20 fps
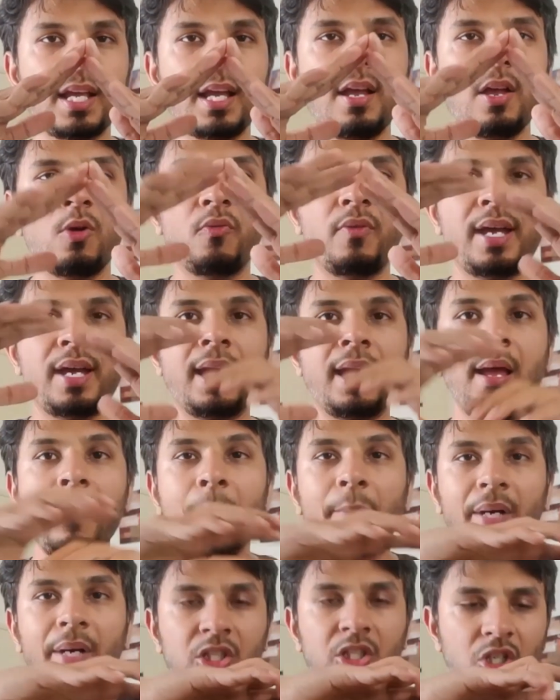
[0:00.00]
where
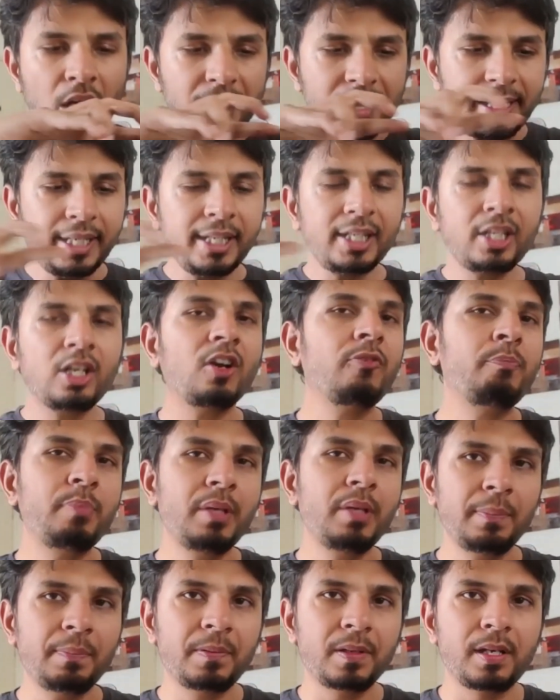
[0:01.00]
majority of
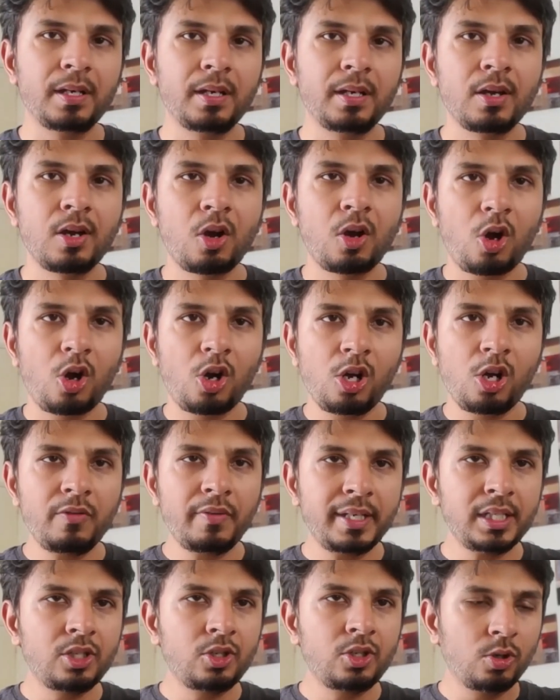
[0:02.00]
people
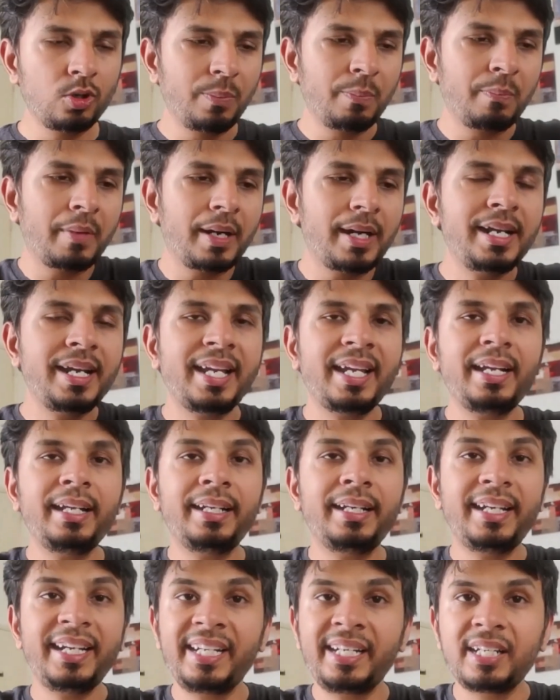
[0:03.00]
always do mundane
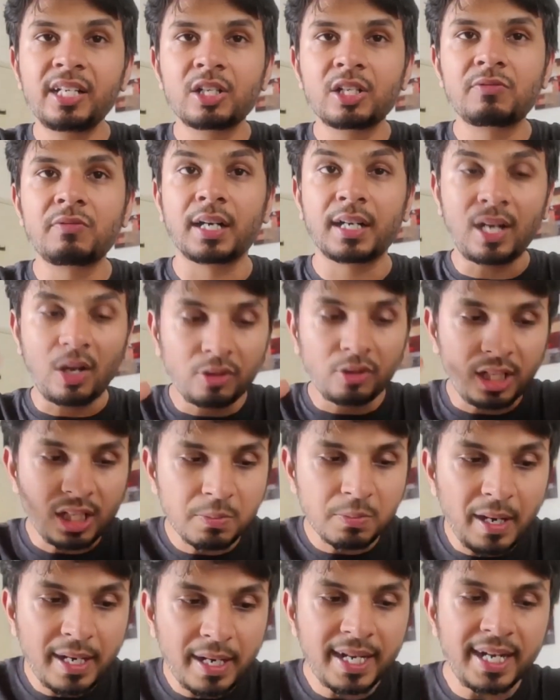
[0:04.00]
tedious work. Now this
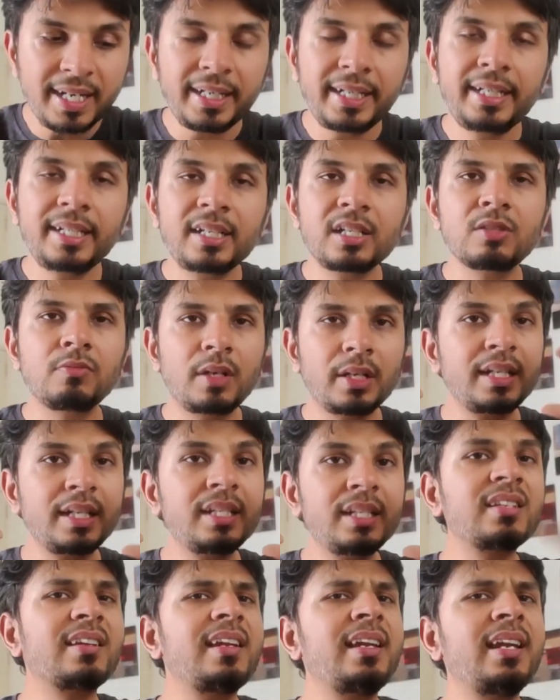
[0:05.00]
mundane tedious work
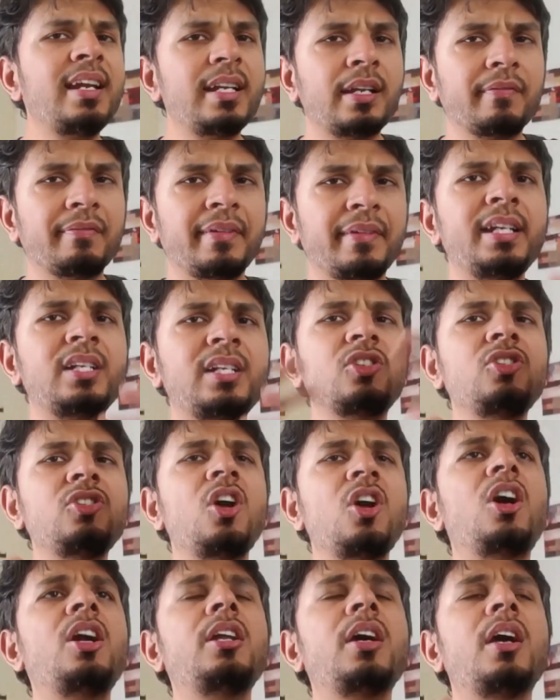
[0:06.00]
is relative. It's
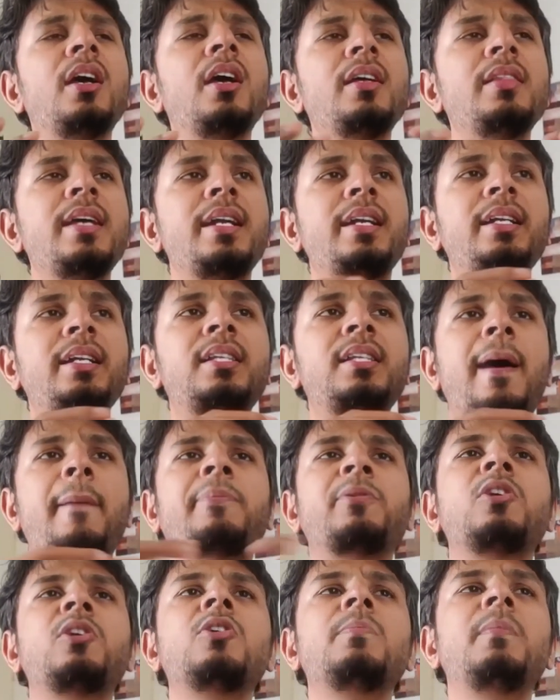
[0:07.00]
not that it's
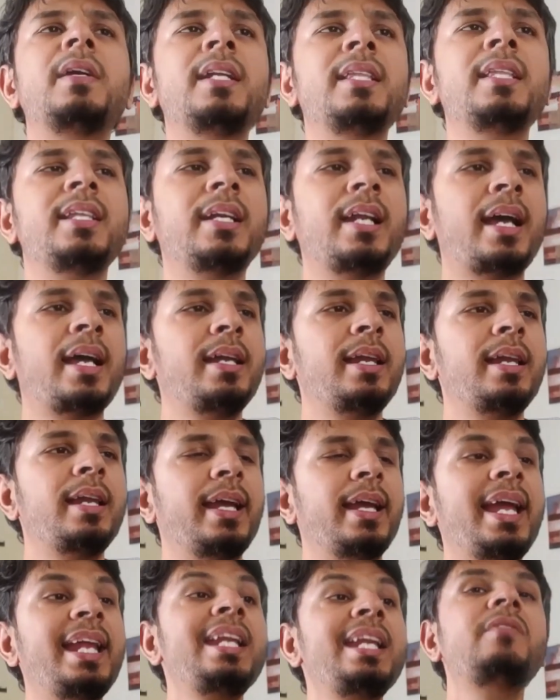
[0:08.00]
absolute mundane that I like
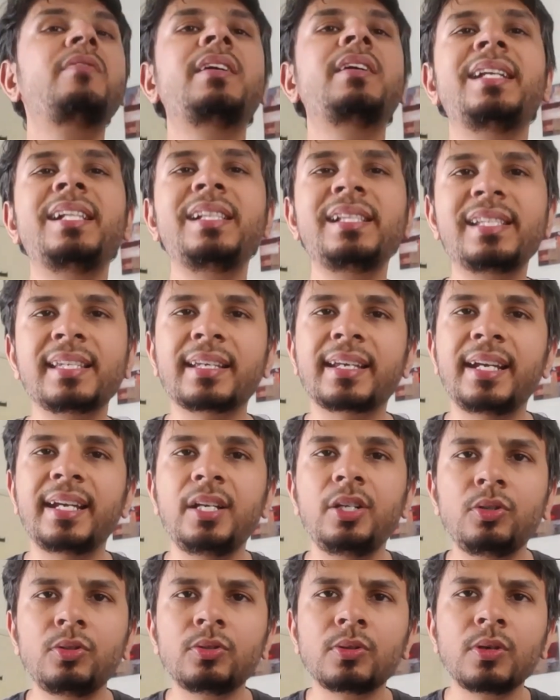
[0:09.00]
anyone else can
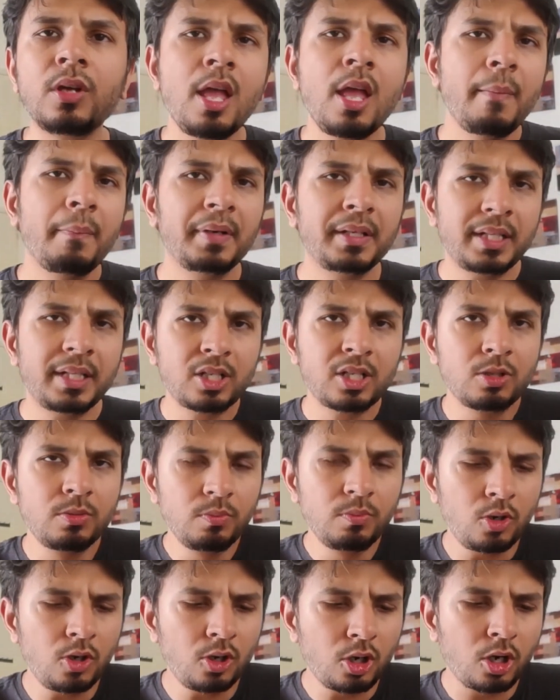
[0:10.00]
do, but it's
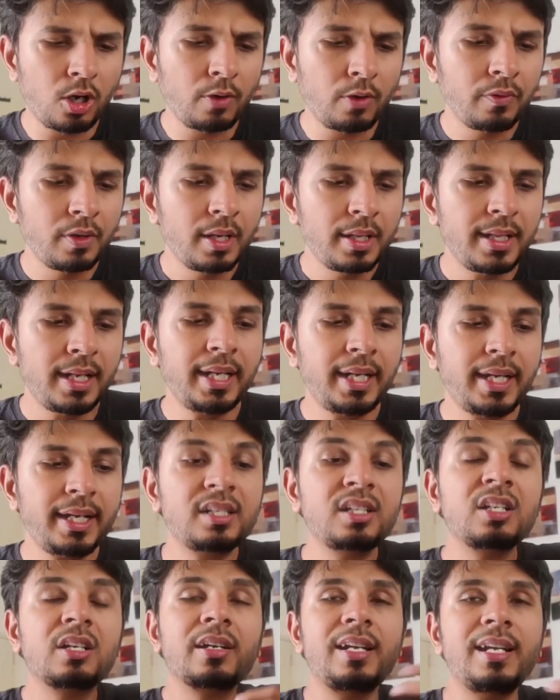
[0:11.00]
more of that, hey,
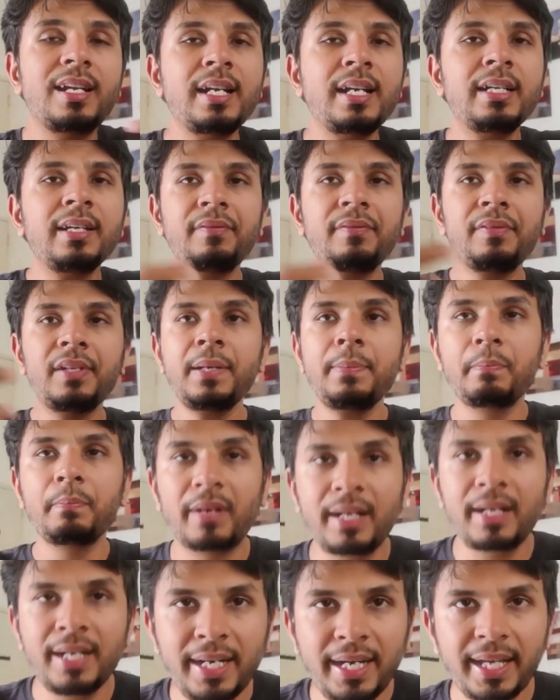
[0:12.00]
it's relatively
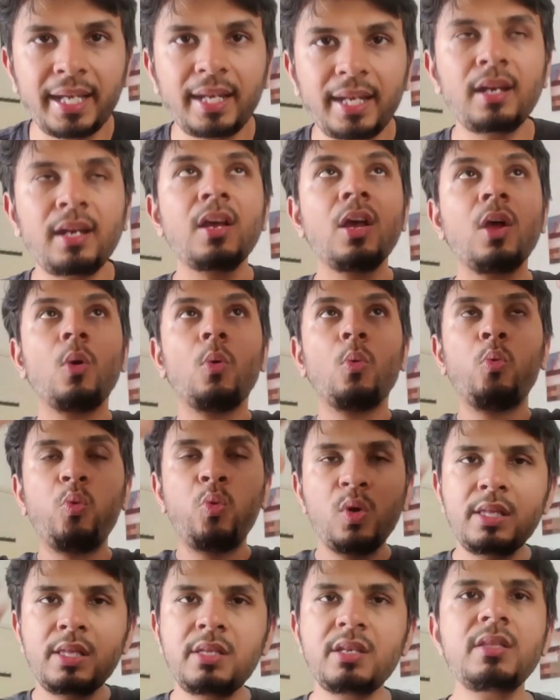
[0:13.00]
mundane
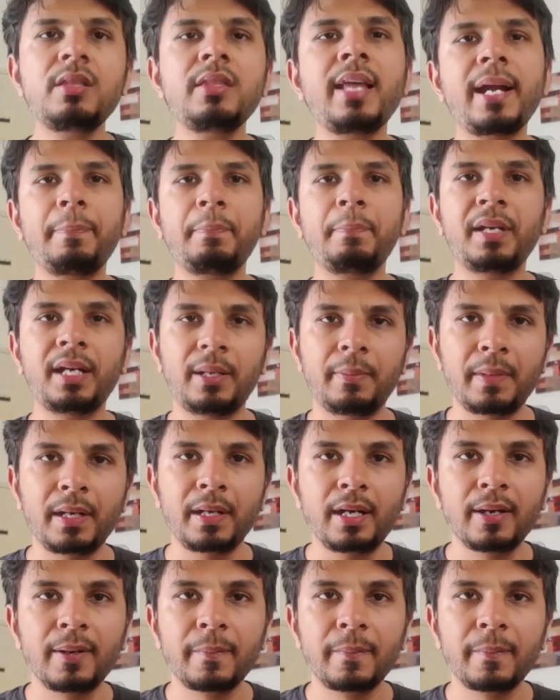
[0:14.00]
within that pyramid,